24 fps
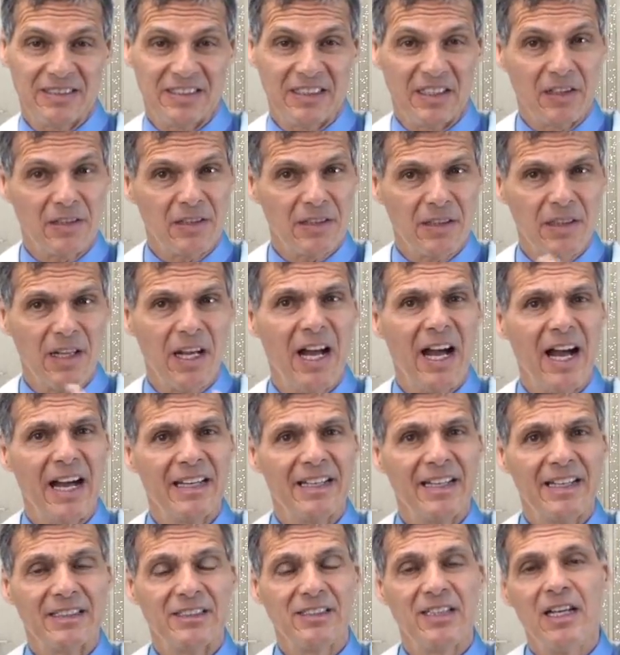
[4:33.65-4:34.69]
The article
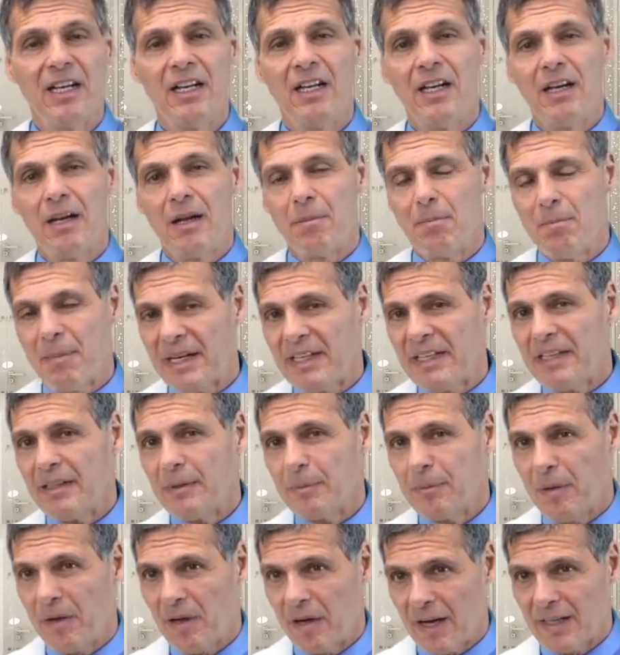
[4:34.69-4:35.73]
highlights many of
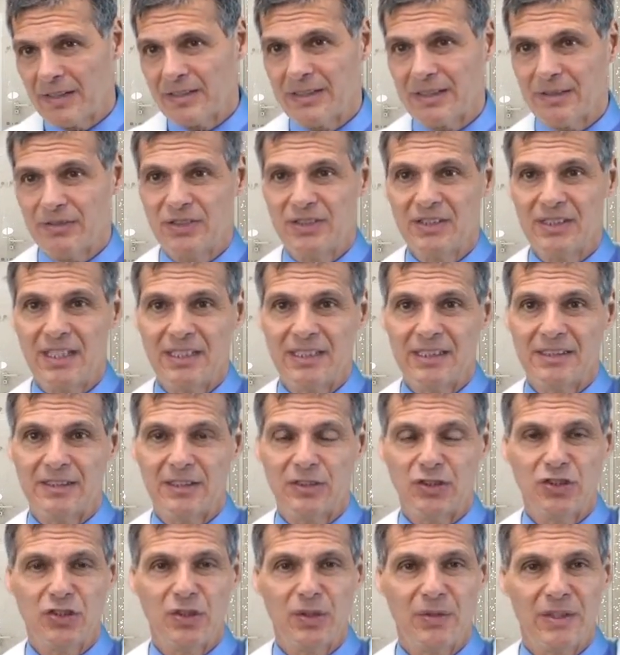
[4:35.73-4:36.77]
the positive studies
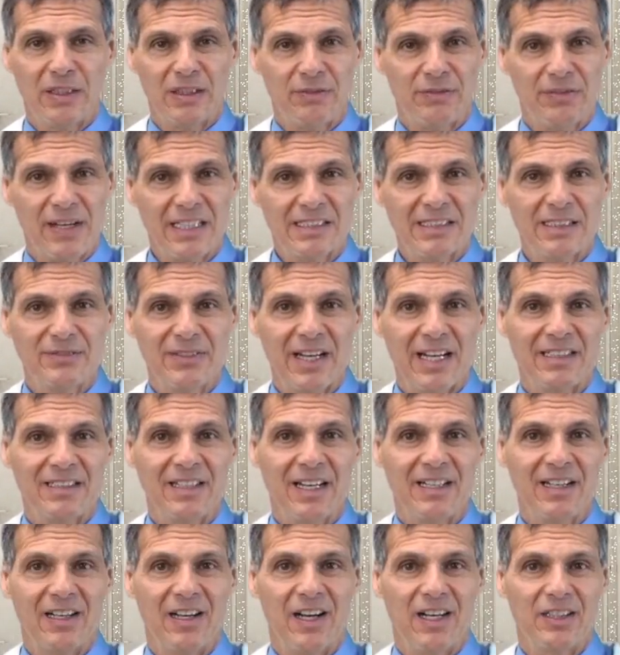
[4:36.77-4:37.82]
that show the effects of
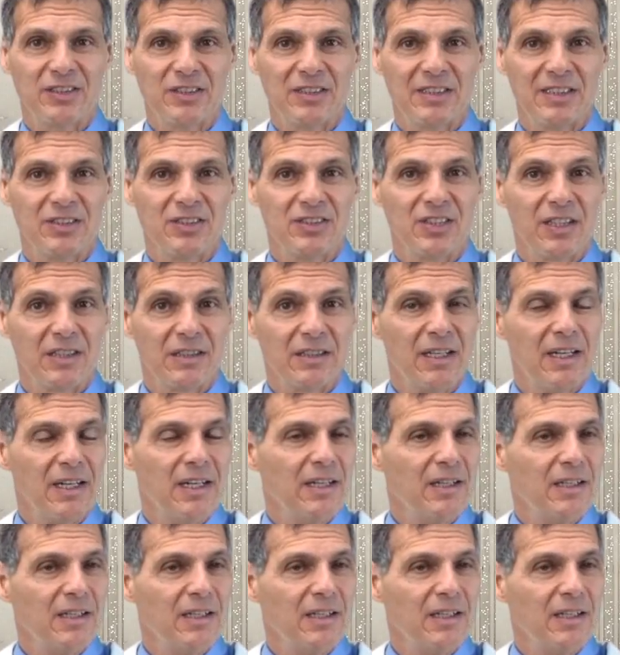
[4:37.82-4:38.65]
antioxidants on